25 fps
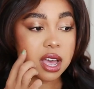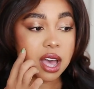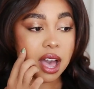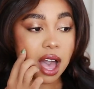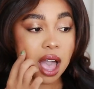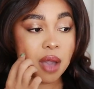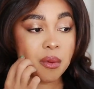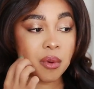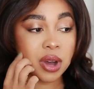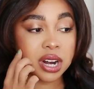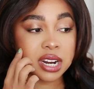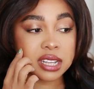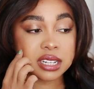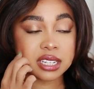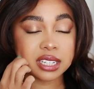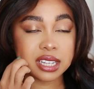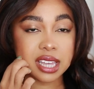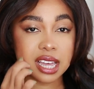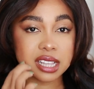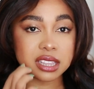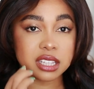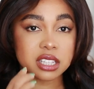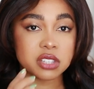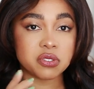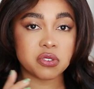I wanted to
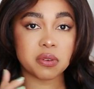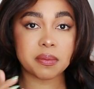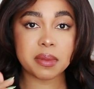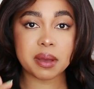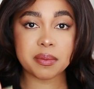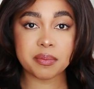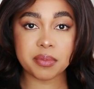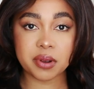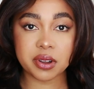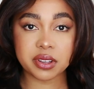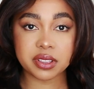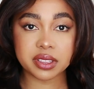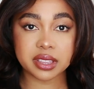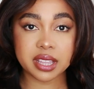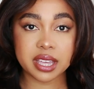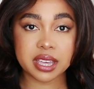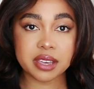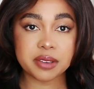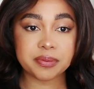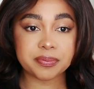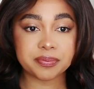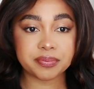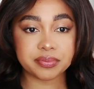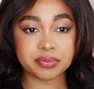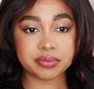get this for my
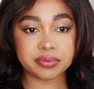birthday,